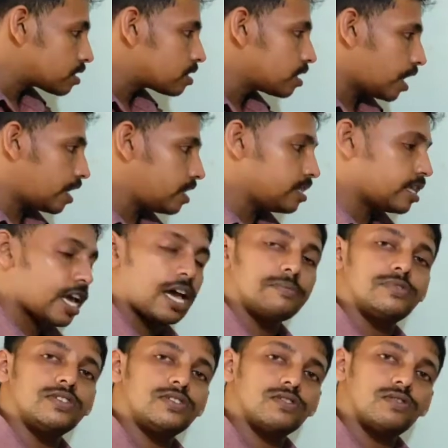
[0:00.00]
And in the
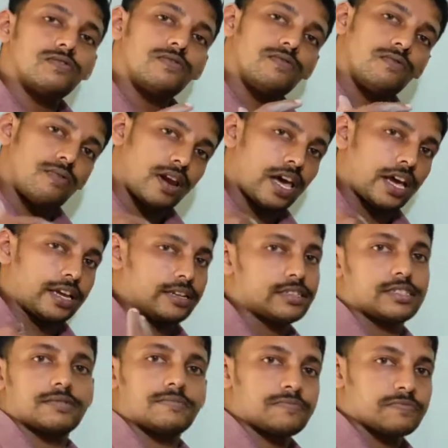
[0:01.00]
absence of
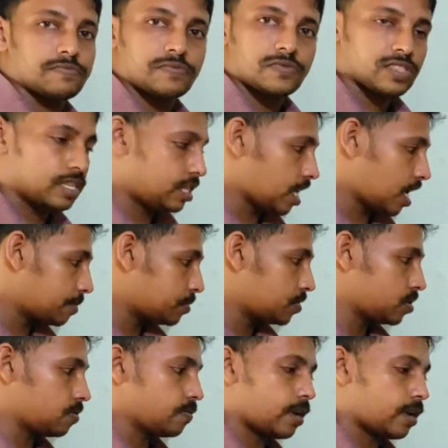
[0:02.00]
light,
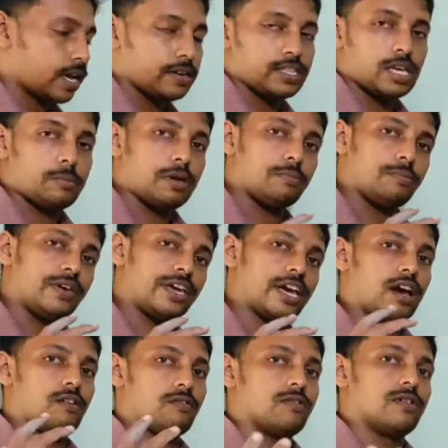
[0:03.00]
they may
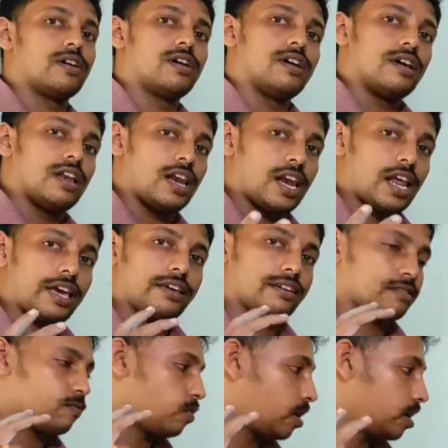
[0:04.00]
behave like
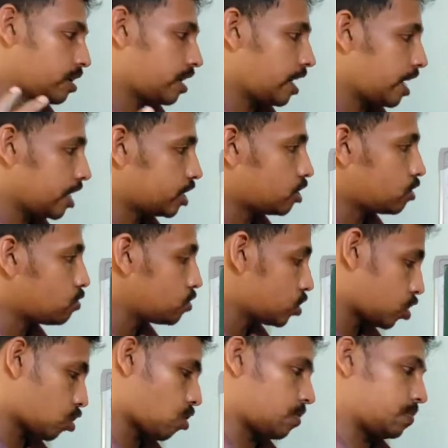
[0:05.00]
what?
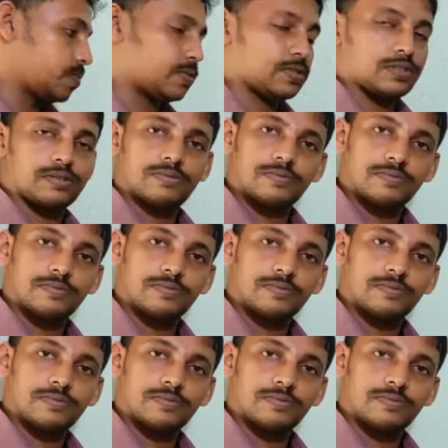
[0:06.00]
Heterotrophs.